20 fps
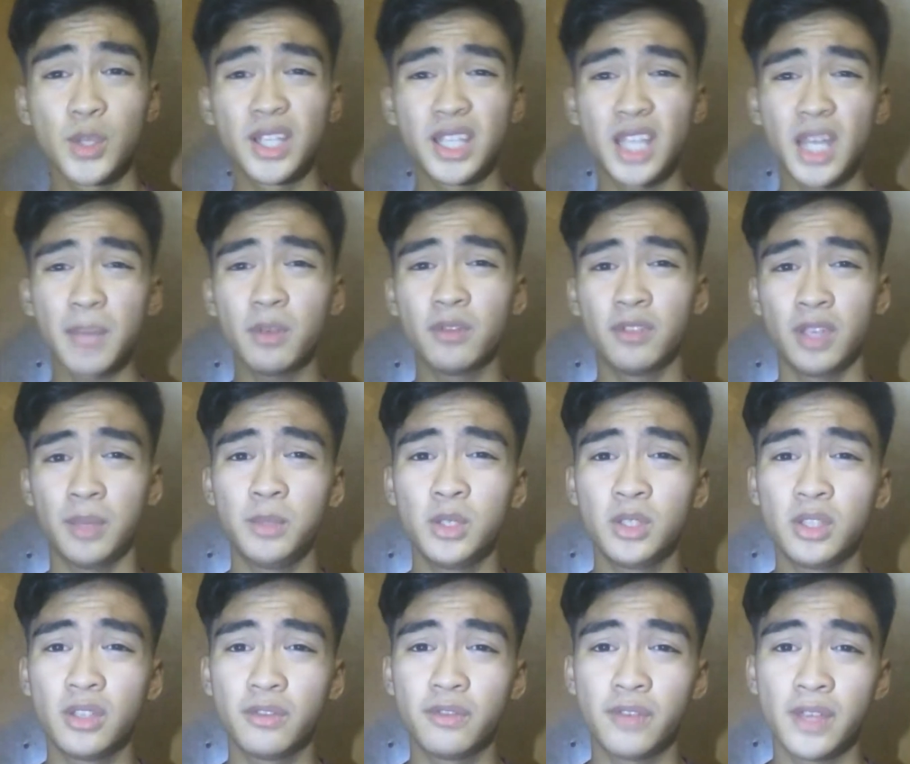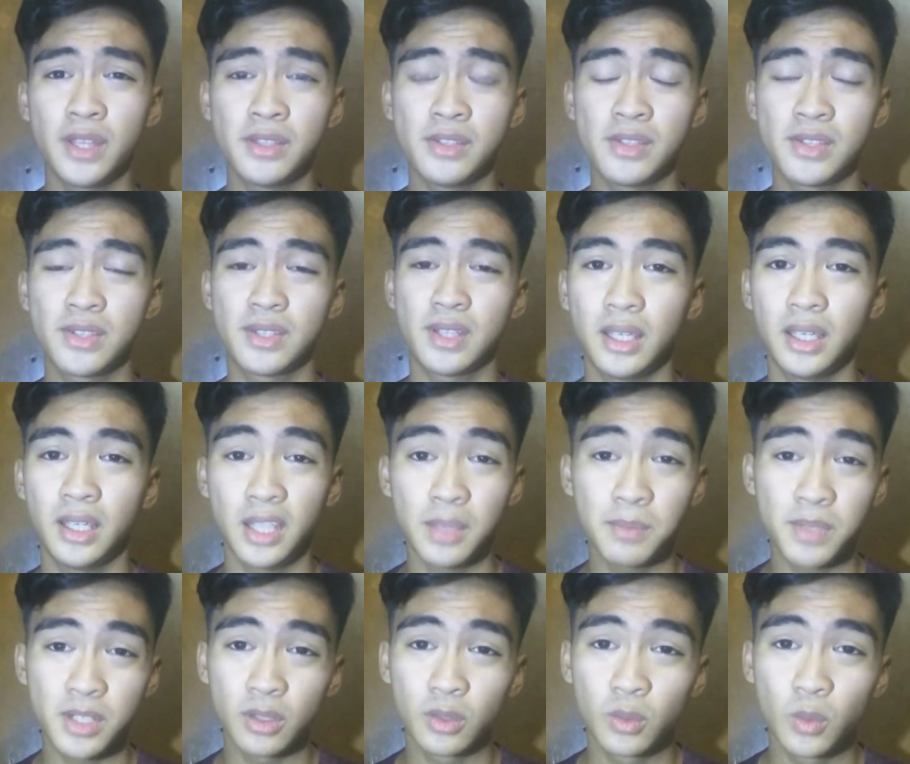the type of immune defense in
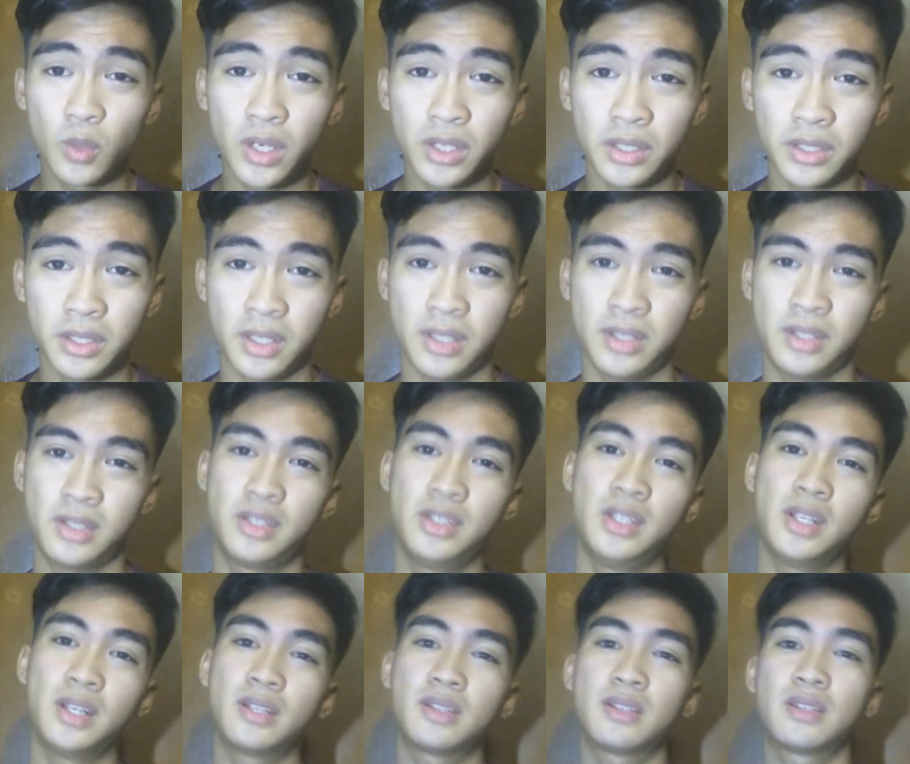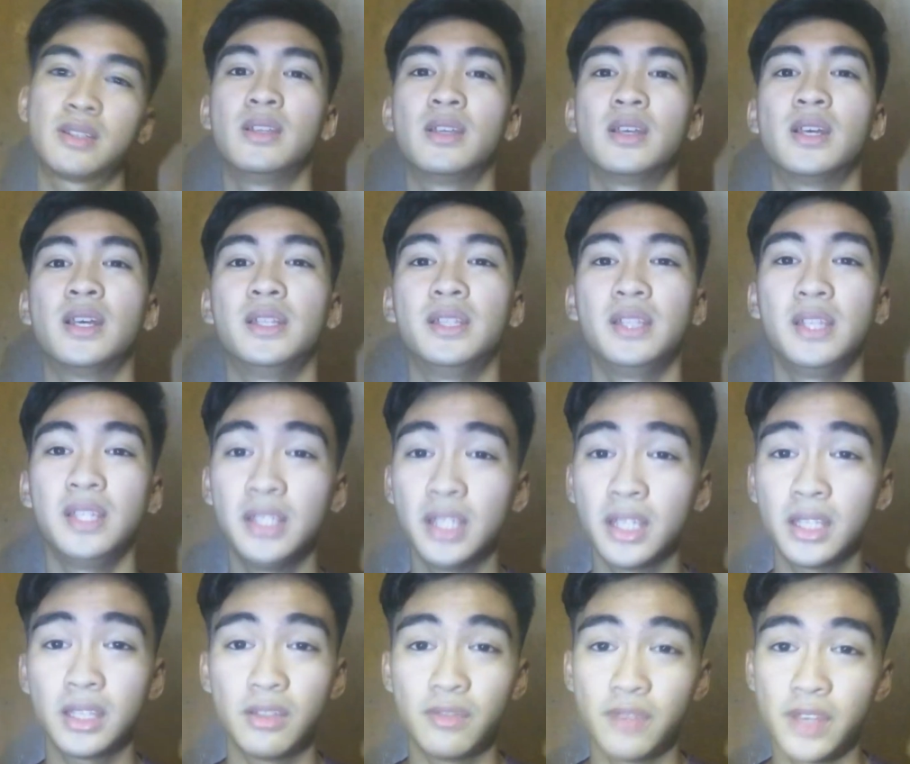episode 1 is just an
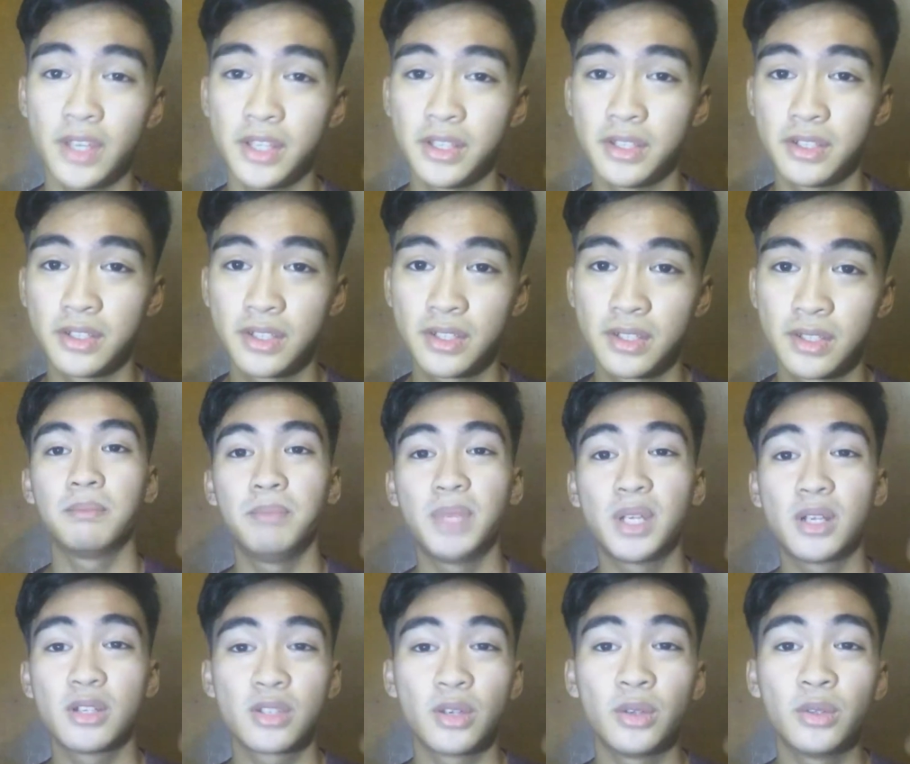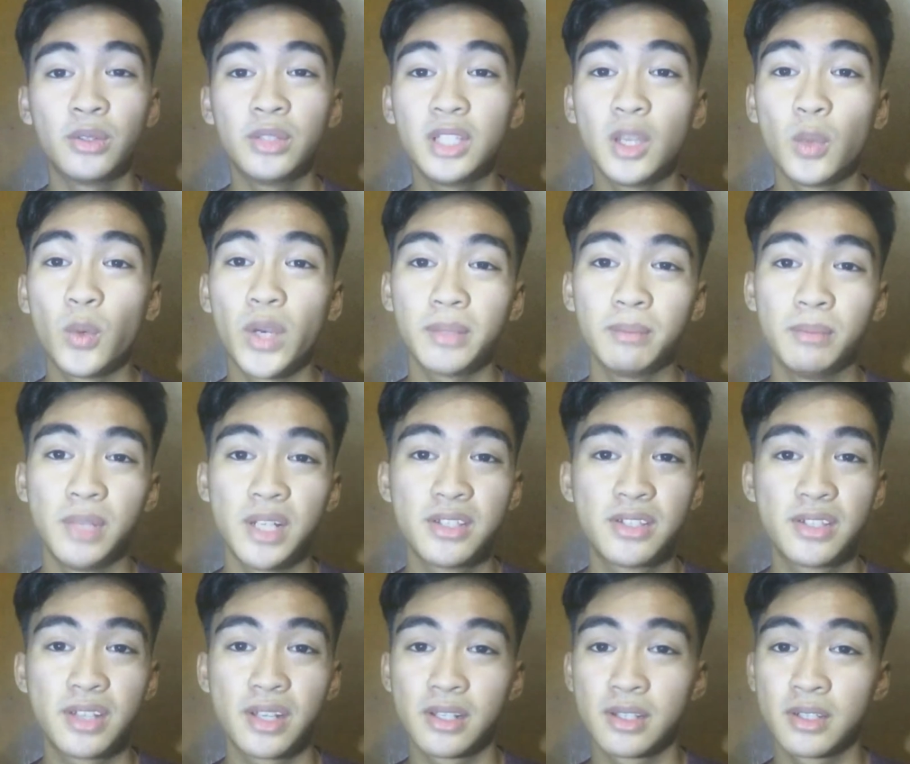innate defense because only the white blood
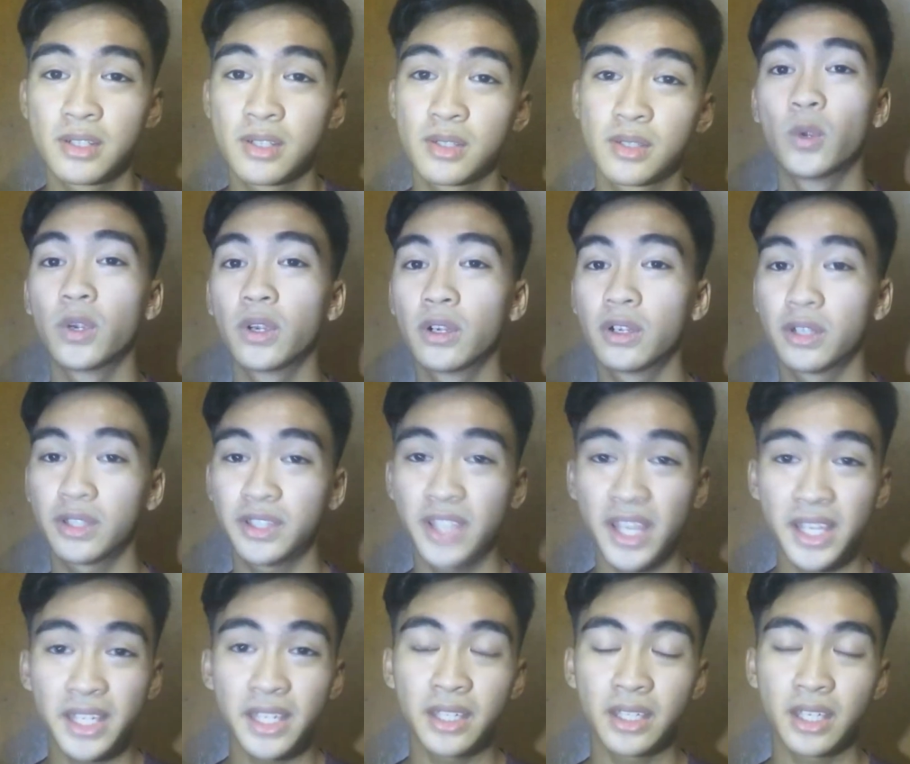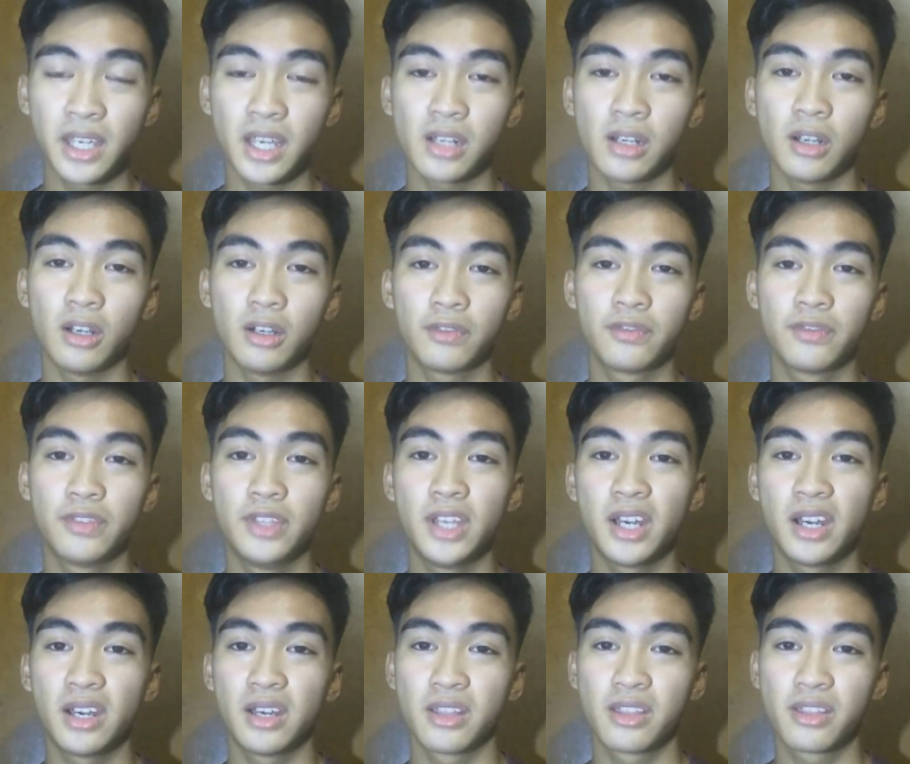cells were taking care of
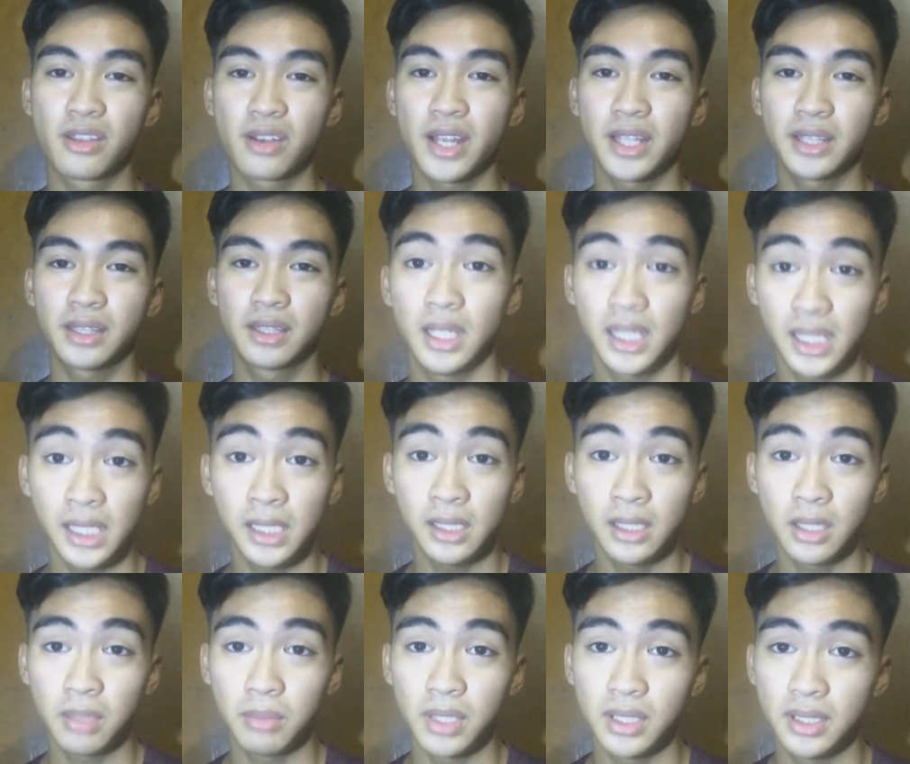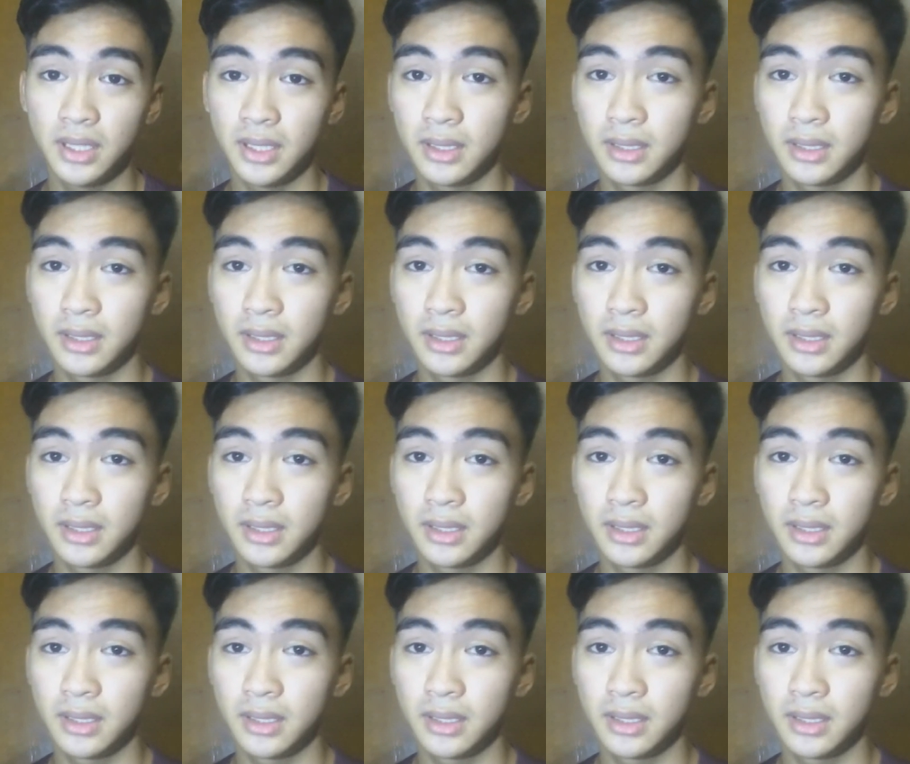the threat in the body.